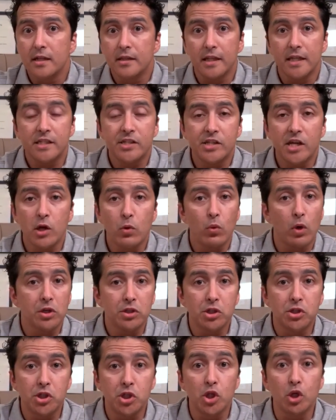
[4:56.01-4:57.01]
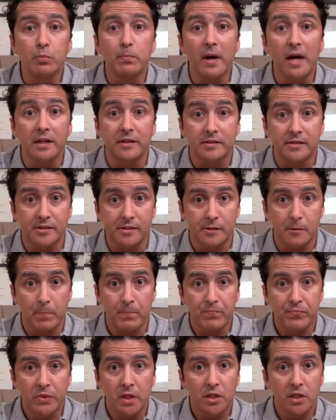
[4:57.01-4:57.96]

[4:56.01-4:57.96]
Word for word: let's say, one to two months